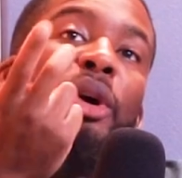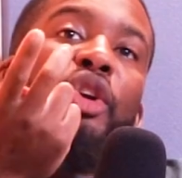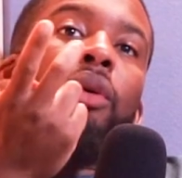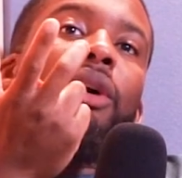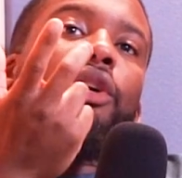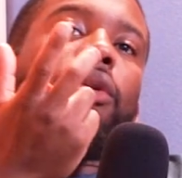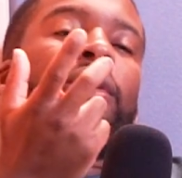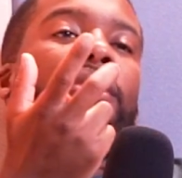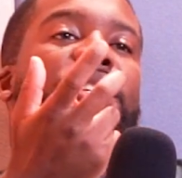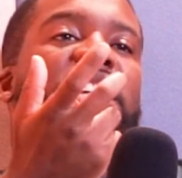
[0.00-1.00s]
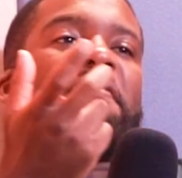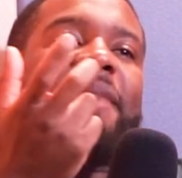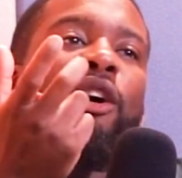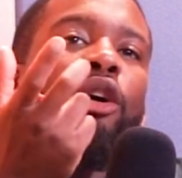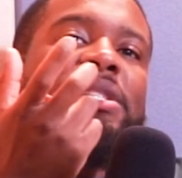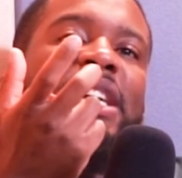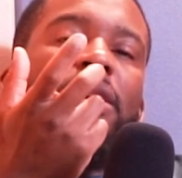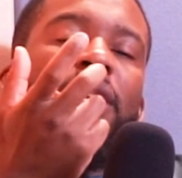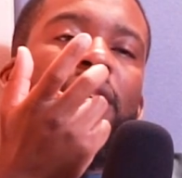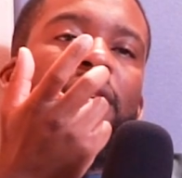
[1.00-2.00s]
But you know what though? You see, if man goes
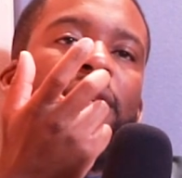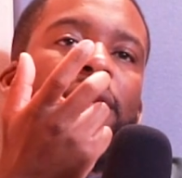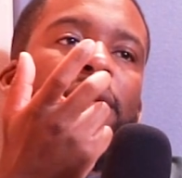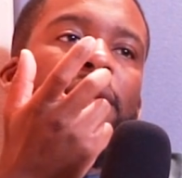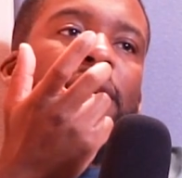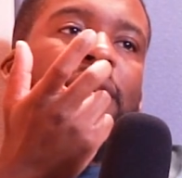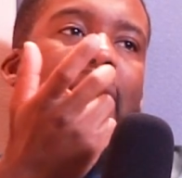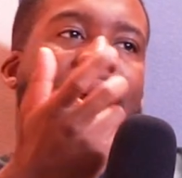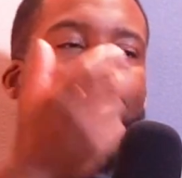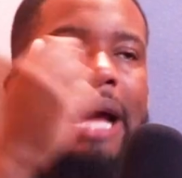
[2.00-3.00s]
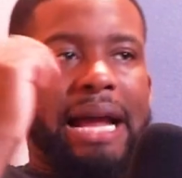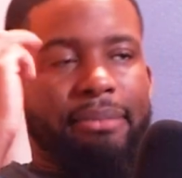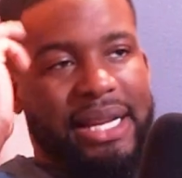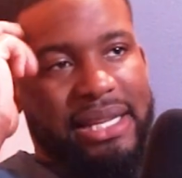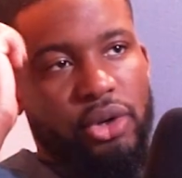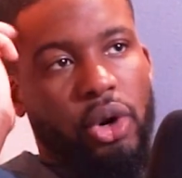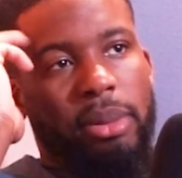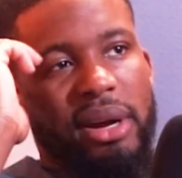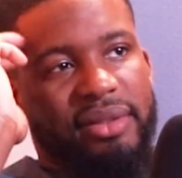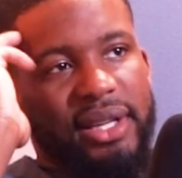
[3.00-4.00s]
out, yeah, and and man, it's your
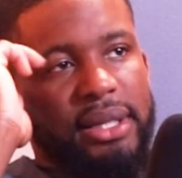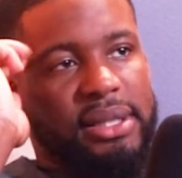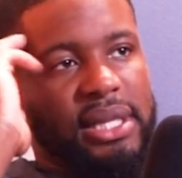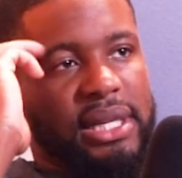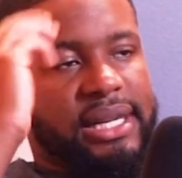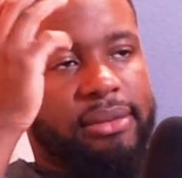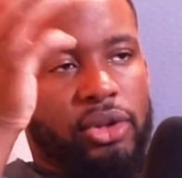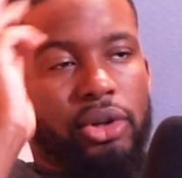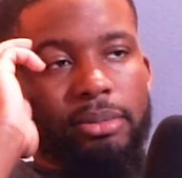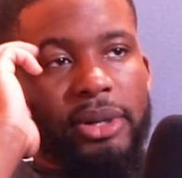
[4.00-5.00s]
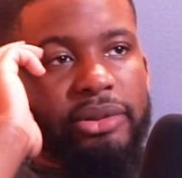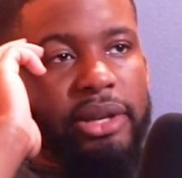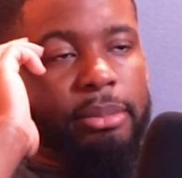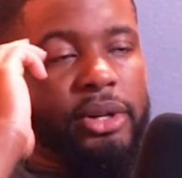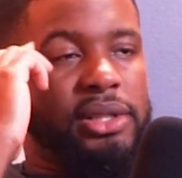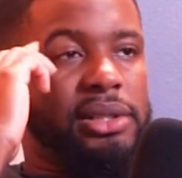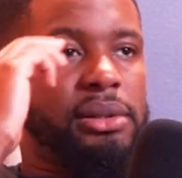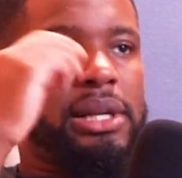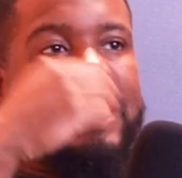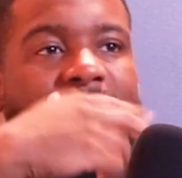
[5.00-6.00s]
birthday, let's say, like you're the birthday person,
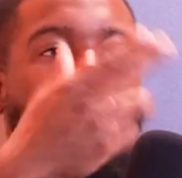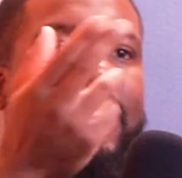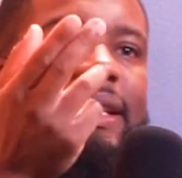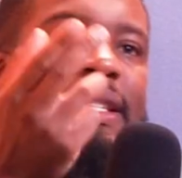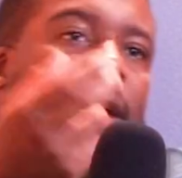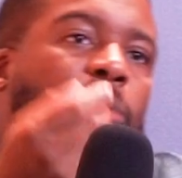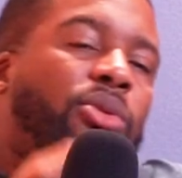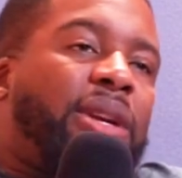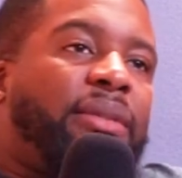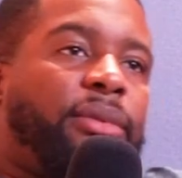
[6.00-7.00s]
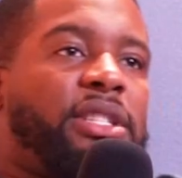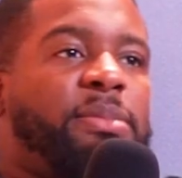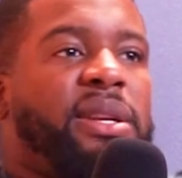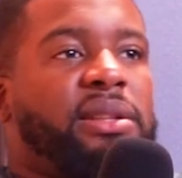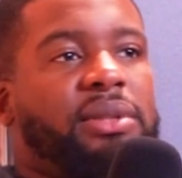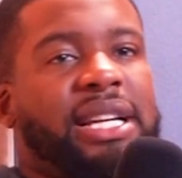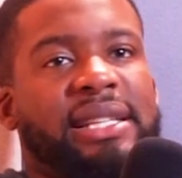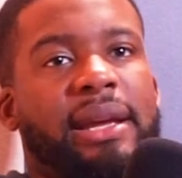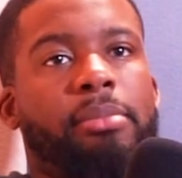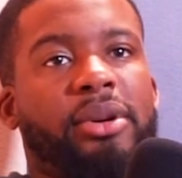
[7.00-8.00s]
and everyone gets a table, and everyone spends, let's
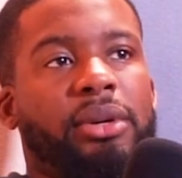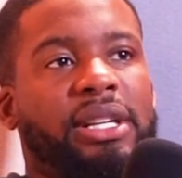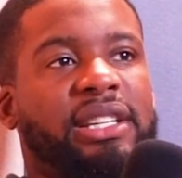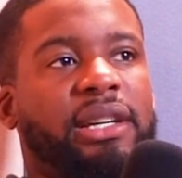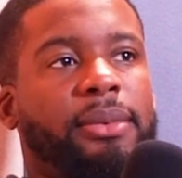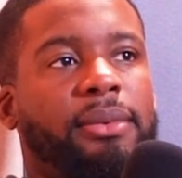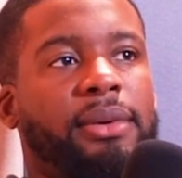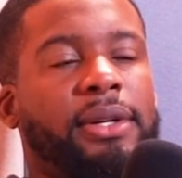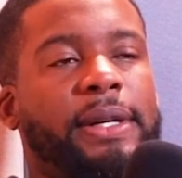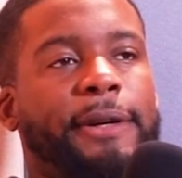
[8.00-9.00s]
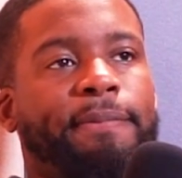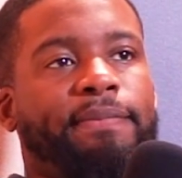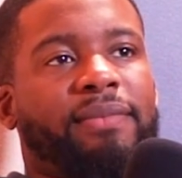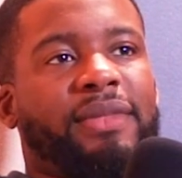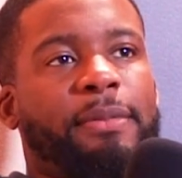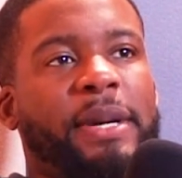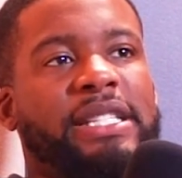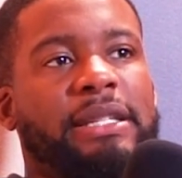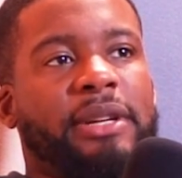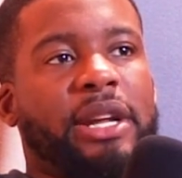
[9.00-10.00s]
say, a bill on the table. They
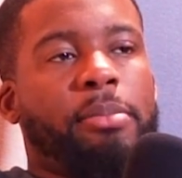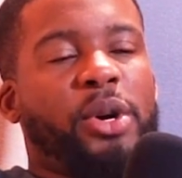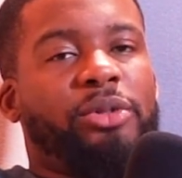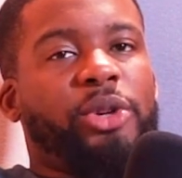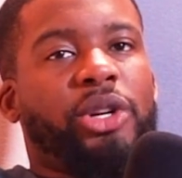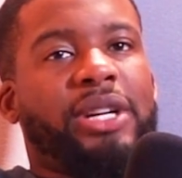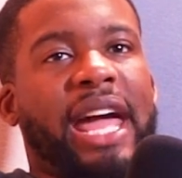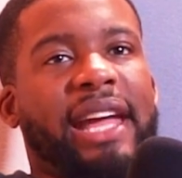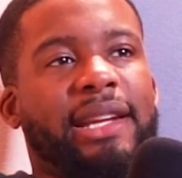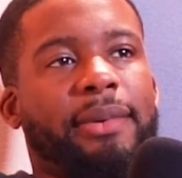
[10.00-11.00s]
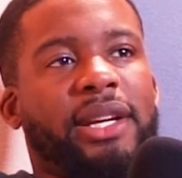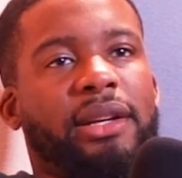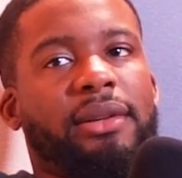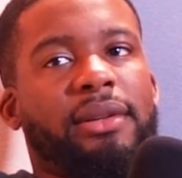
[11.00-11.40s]
basically spent a bill for your night anyway.